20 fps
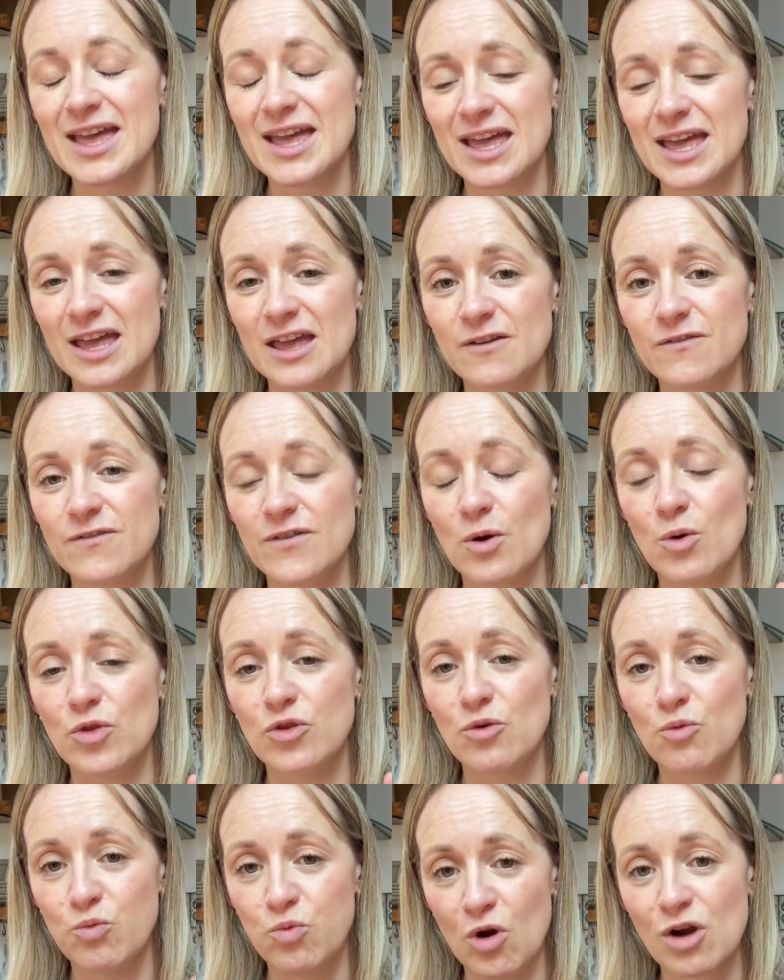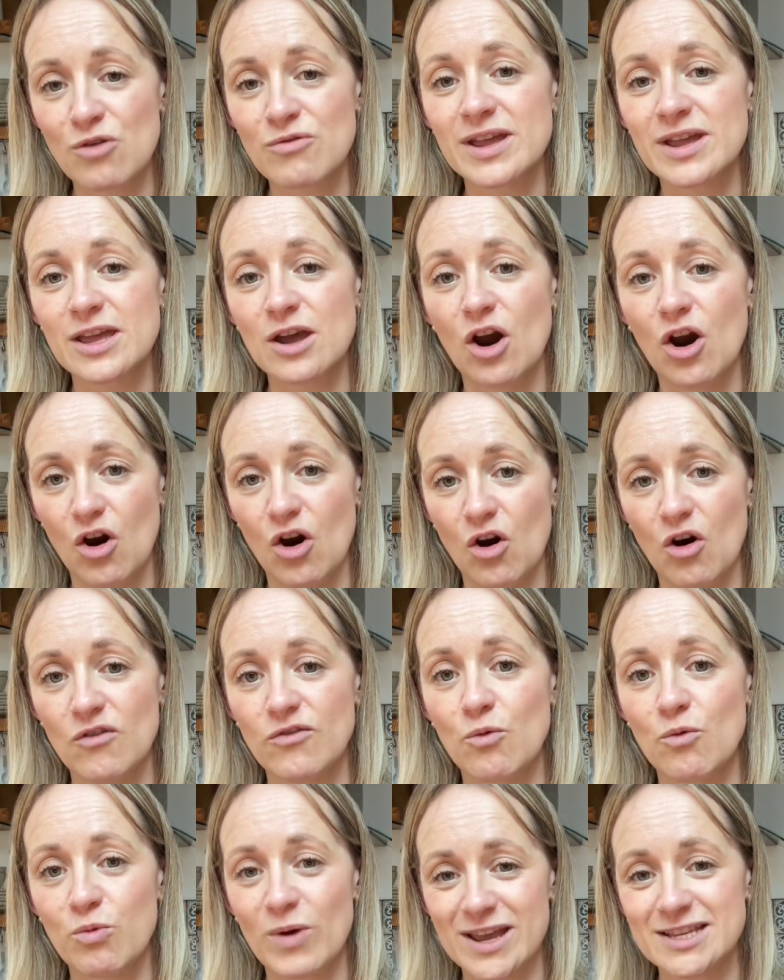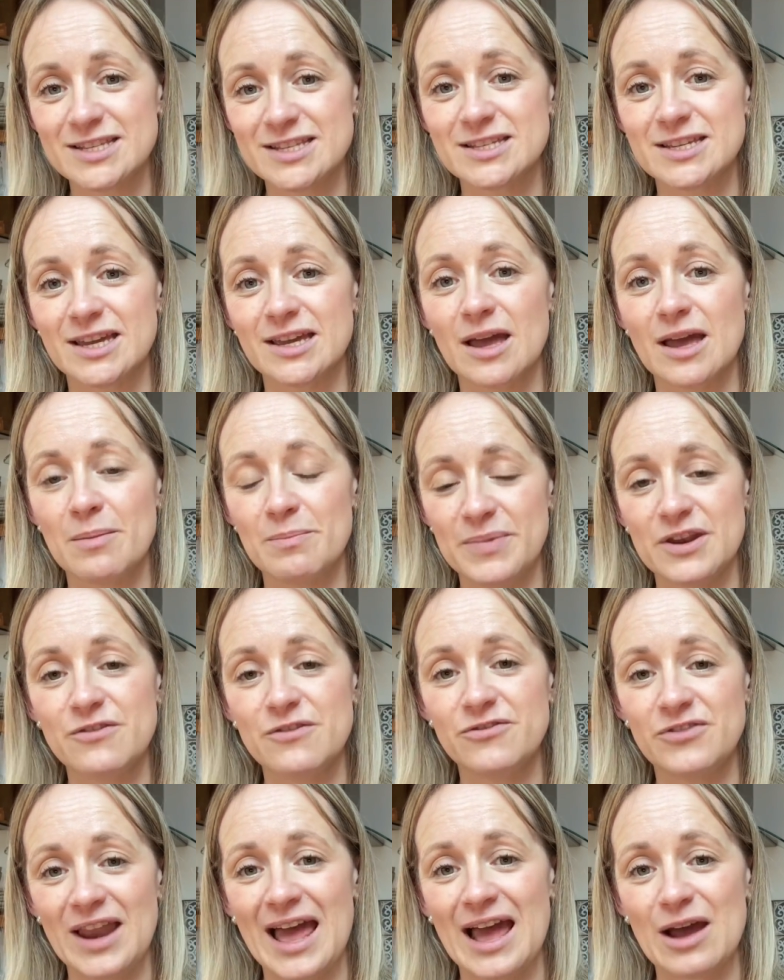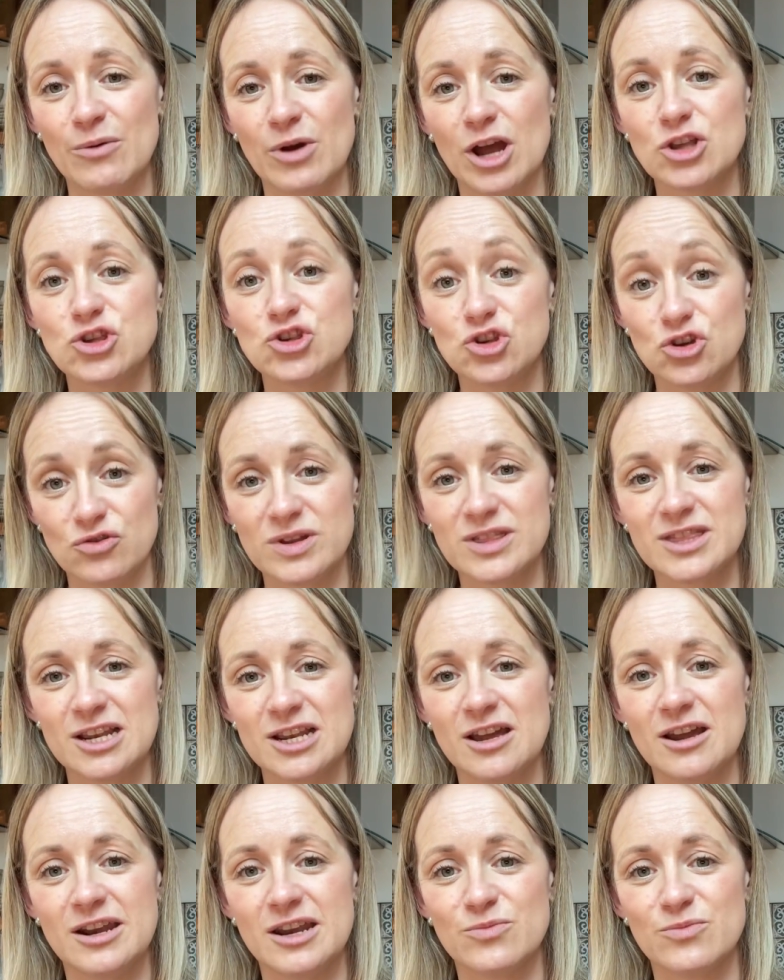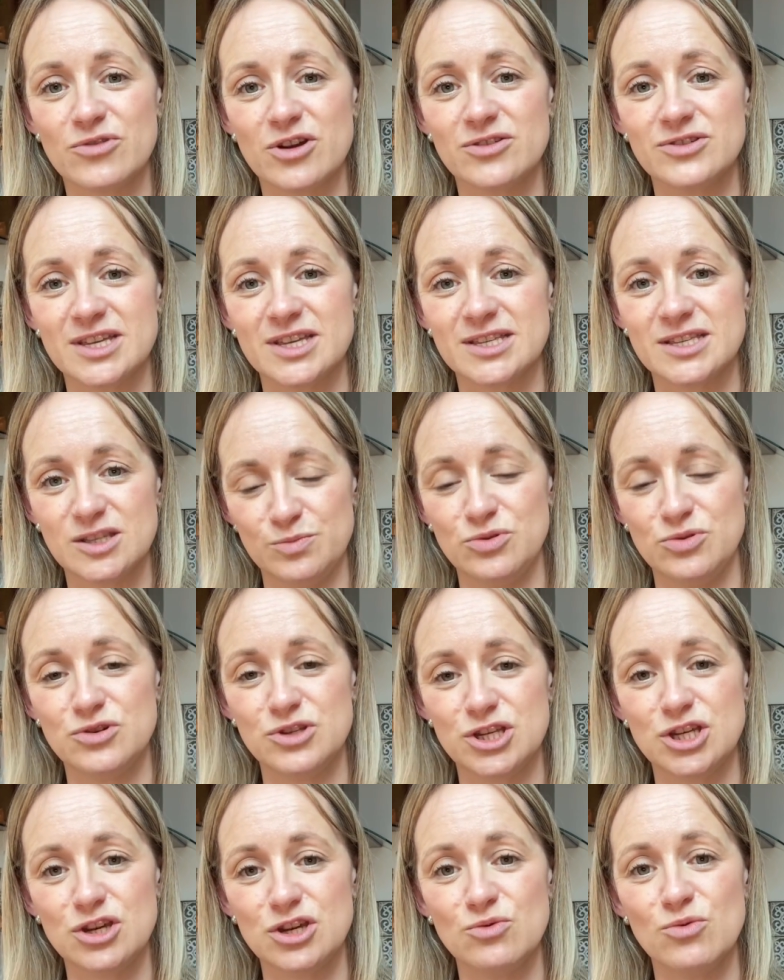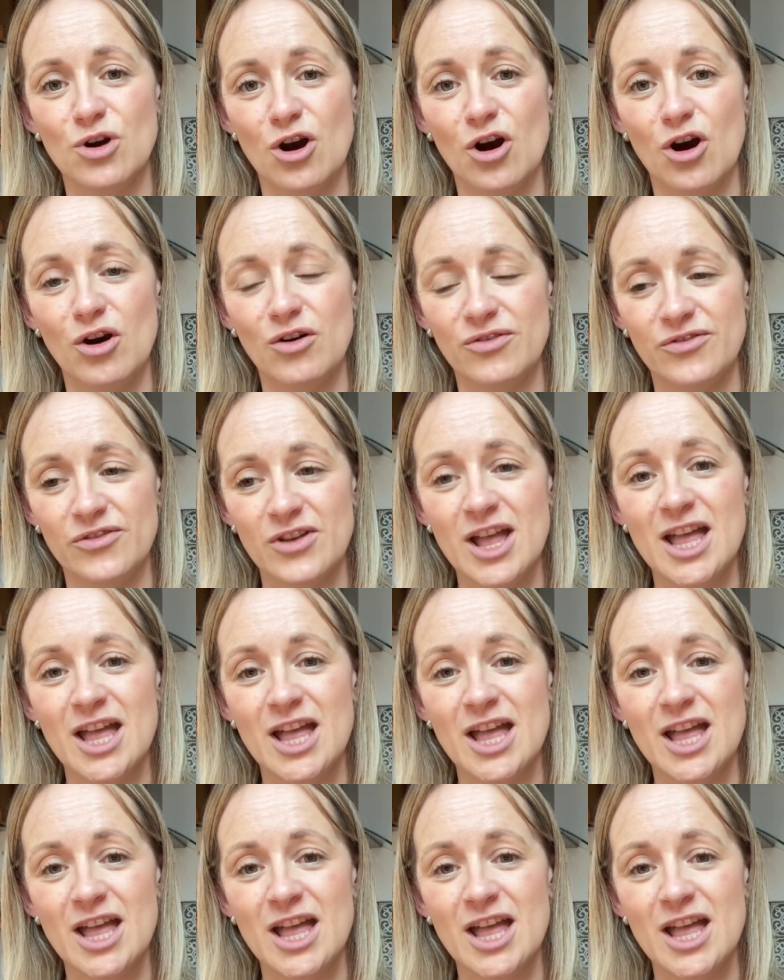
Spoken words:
If the worry of wasting a bit of flour during the learning process is putting you off,